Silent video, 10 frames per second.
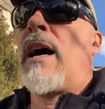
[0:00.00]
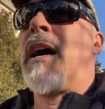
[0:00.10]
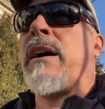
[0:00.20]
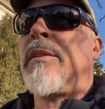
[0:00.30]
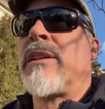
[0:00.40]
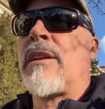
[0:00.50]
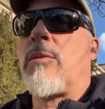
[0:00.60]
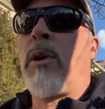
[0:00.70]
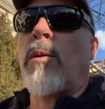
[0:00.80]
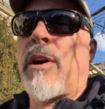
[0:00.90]
quite work out
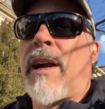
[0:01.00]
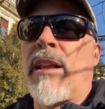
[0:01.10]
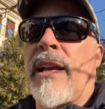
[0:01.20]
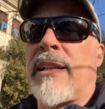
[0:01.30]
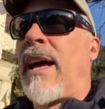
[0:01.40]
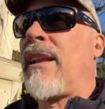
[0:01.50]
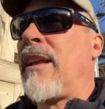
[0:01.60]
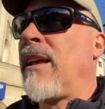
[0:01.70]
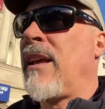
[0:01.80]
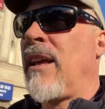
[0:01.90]
like that.
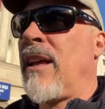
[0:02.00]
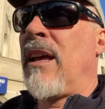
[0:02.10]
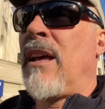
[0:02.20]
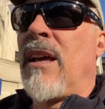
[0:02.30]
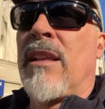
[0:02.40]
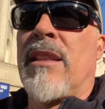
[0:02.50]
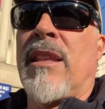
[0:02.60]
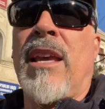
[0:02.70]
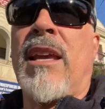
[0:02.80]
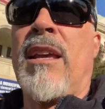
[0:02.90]
The
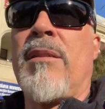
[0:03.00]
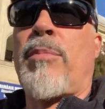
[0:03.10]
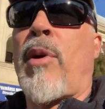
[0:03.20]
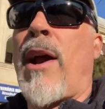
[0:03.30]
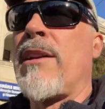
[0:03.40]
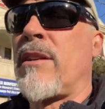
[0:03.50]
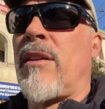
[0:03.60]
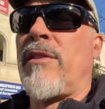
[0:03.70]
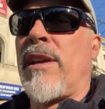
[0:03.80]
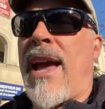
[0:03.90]
price of the
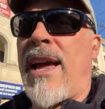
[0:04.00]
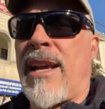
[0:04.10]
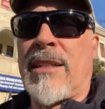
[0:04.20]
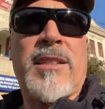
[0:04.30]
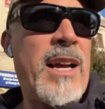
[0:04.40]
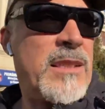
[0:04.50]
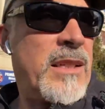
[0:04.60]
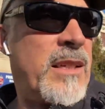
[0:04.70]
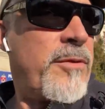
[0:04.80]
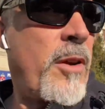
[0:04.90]
Yandex taxi for a
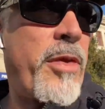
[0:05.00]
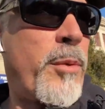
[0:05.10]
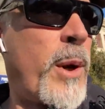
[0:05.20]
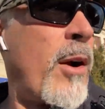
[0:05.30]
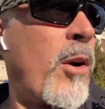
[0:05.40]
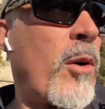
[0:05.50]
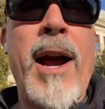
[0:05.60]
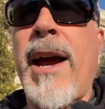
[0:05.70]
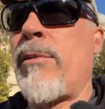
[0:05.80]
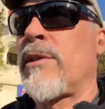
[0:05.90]
3 hour ride was
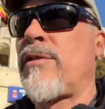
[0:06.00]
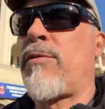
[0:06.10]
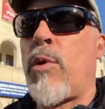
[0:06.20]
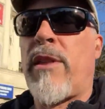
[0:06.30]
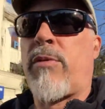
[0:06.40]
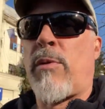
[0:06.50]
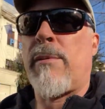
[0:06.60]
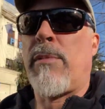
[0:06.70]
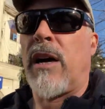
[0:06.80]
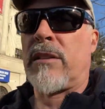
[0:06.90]
$43.
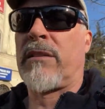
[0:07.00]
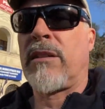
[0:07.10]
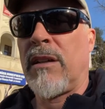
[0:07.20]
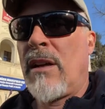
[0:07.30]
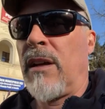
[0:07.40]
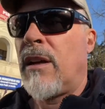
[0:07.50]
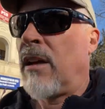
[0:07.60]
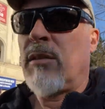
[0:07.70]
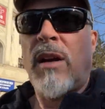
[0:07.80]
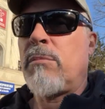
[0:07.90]

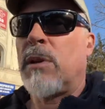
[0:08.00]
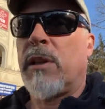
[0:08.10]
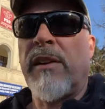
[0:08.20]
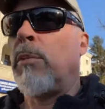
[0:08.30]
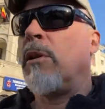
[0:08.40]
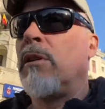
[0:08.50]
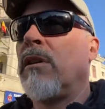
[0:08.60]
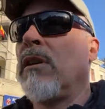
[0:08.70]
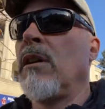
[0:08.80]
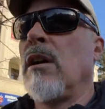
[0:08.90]
Unbelievable.
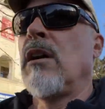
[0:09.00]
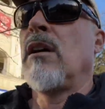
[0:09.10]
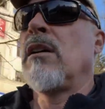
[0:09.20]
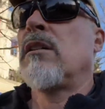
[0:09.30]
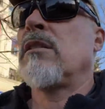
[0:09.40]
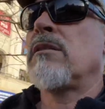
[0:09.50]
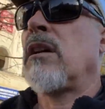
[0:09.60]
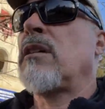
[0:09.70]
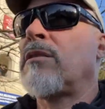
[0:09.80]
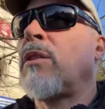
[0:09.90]
So
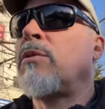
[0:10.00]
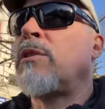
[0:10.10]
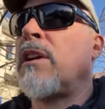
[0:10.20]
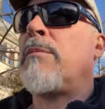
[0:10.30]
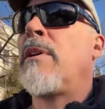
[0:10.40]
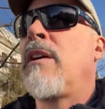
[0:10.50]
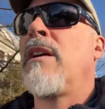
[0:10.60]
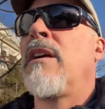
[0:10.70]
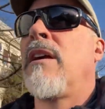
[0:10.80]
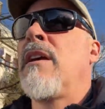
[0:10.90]
cheap.
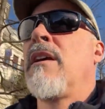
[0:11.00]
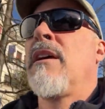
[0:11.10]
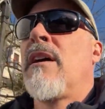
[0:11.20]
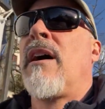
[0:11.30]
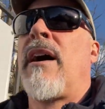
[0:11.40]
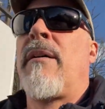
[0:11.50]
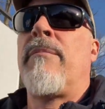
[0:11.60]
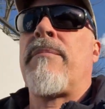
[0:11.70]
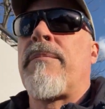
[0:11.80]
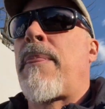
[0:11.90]
Um,
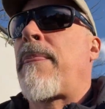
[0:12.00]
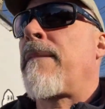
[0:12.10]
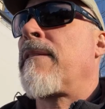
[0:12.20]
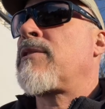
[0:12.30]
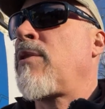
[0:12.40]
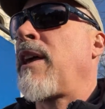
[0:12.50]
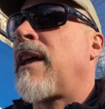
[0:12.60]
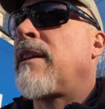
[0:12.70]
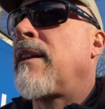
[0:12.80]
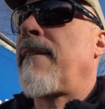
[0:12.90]
so then
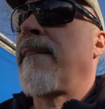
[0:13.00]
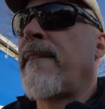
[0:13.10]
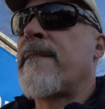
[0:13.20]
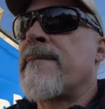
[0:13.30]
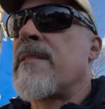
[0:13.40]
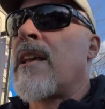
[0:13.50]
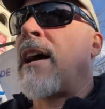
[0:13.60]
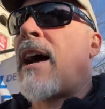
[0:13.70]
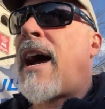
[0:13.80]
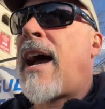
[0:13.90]
I